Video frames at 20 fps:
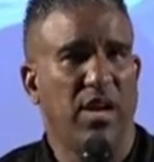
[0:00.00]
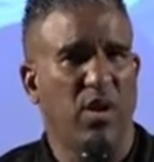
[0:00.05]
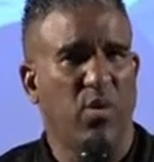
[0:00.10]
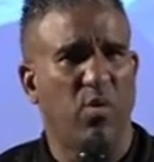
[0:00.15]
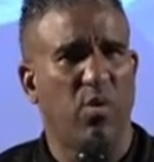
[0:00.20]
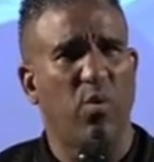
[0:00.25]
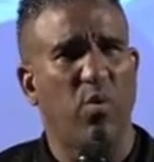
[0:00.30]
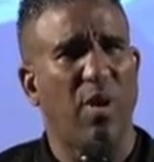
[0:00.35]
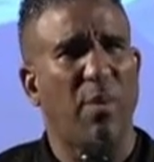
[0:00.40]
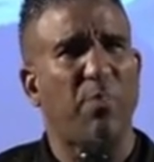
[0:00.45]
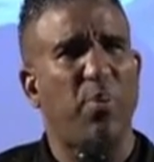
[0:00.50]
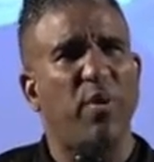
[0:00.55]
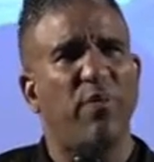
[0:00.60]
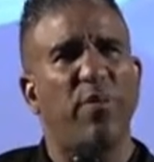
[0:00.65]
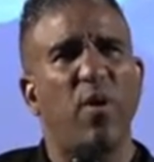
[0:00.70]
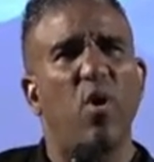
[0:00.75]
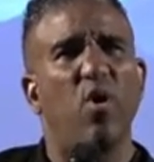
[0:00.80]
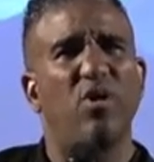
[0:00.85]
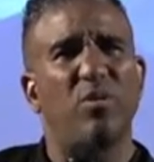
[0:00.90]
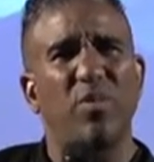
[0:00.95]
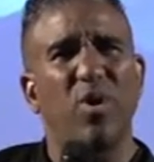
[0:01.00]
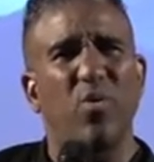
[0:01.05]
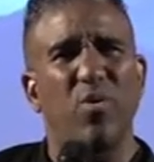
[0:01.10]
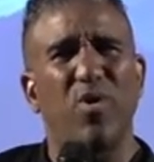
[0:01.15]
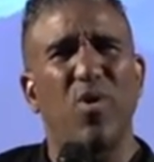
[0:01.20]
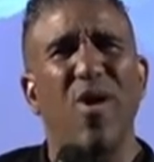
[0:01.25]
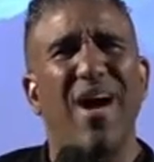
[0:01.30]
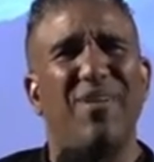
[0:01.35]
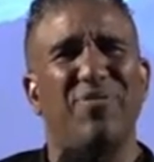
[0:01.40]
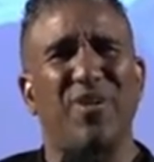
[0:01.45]
We're provoked, but we'll
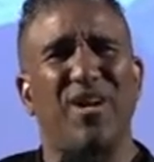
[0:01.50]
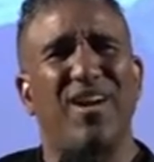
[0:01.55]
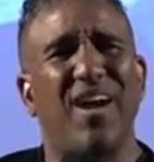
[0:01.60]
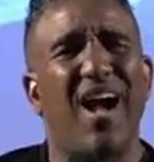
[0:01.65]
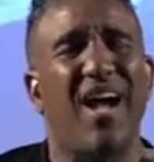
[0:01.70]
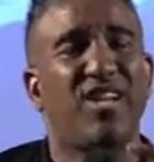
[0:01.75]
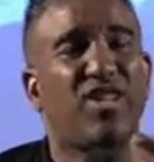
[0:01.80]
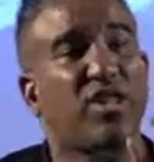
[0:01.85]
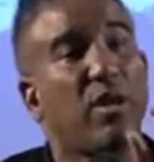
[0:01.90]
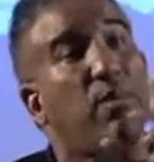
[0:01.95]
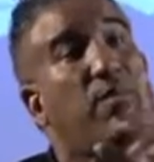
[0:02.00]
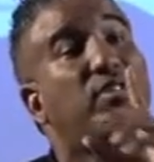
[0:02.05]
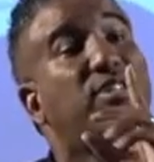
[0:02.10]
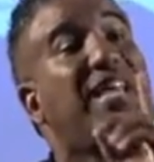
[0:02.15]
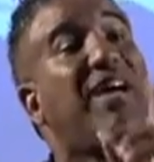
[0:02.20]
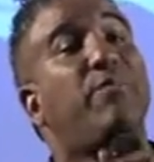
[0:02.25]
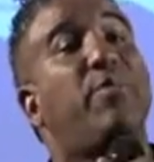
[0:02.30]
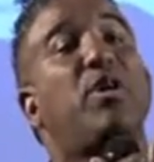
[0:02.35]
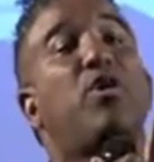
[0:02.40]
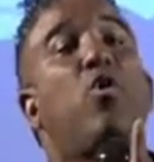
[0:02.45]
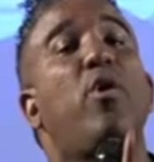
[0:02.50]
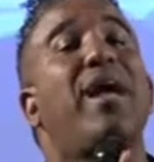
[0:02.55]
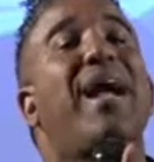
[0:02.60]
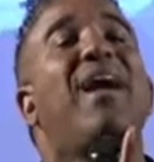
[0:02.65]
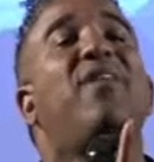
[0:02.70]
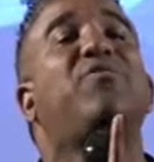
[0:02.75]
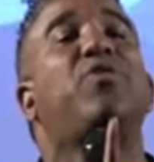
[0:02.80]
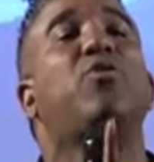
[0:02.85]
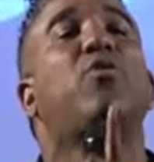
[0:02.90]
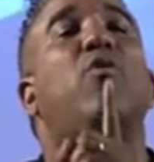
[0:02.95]
go after God. Some of us have been going
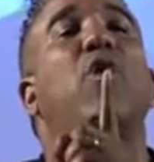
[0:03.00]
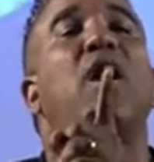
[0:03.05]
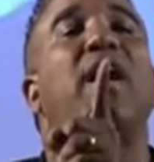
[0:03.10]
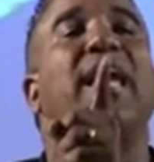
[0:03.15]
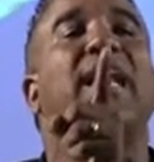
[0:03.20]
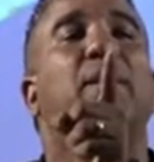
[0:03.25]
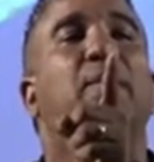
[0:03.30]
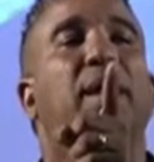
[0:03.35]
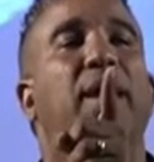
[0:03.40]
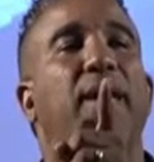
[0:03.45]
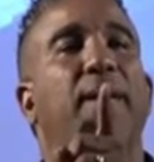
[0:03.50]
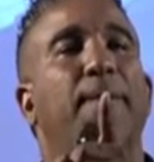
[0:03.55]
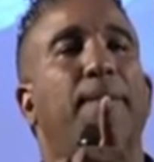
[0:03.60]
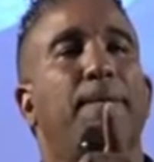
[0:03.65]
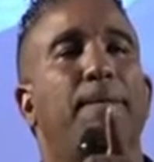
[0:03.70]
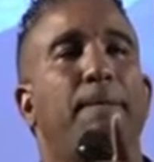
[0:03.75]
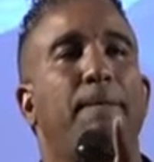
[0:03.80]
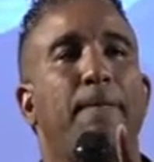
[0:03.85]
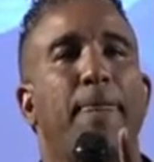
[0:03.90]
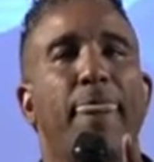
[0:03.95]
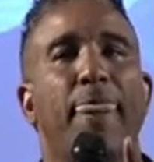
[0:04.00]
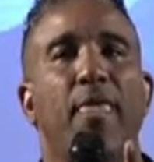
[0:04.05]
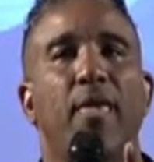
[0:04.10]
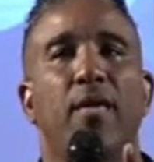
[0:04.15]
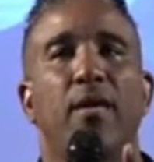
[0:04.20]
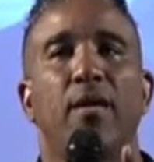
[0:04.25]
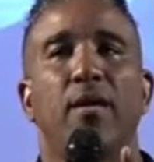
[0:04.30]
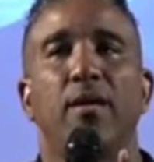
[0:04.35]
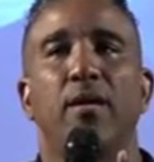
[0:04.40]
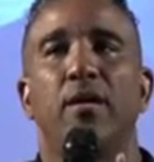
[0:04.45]
after the wrong enemy.
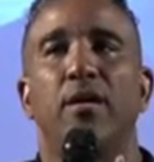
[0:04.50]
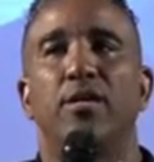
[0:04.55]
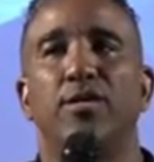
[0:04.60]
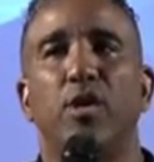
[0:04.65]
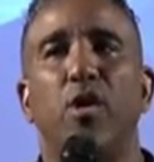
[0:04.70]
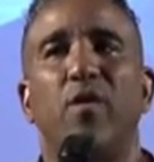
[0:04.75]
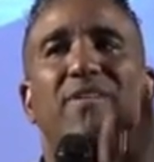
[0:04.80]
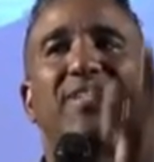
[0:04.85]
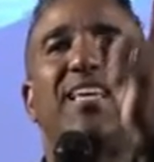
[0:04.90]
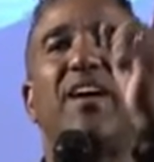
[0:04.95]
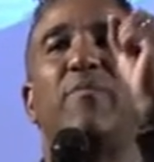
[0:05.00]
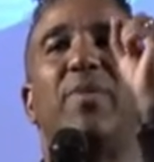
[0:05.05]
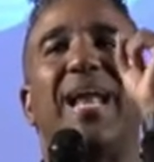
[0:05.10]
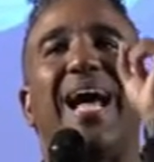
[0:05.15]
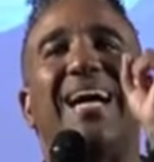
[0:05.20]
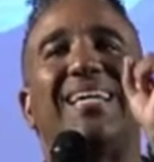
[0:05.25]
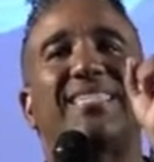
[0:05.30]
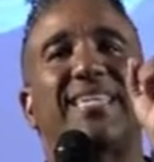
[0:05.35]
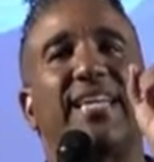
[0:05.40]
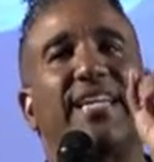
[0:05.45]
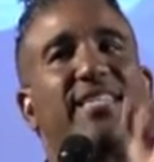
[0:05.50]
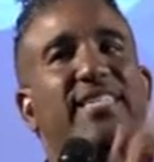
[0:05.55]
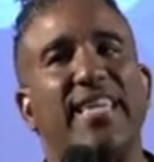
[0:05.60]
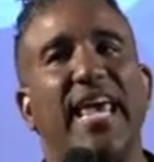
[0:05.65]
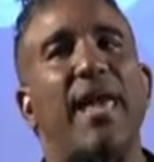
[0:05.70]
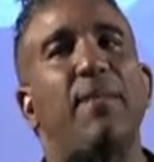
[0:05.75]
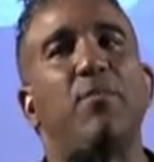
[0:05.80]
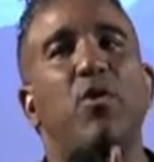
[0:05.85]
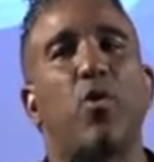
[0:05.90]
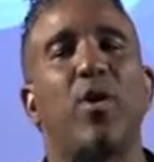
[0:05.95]
Some of us have been asking the
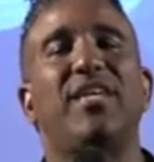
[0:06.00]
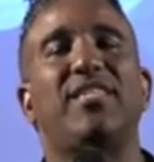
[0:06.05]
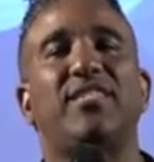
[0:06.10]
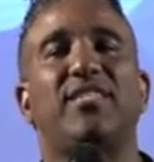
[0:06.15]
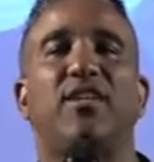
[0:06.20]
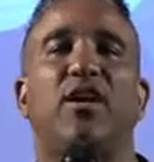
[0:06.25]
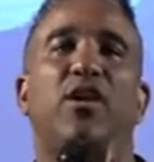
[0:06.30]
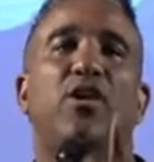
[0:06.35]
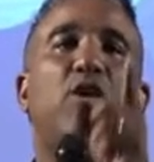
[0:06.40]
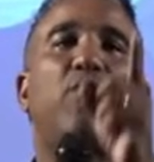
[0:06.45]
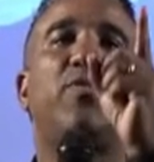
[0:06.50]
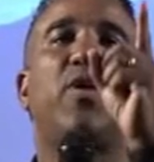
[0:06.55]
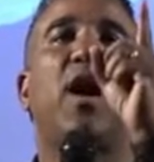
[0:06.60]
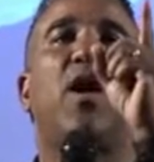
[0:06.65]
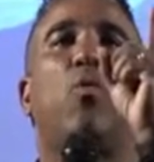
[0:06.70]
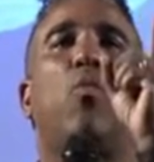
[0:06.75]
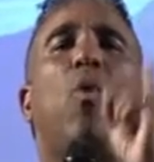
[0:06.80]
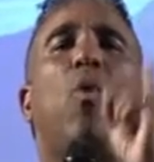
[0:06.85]
same question of God.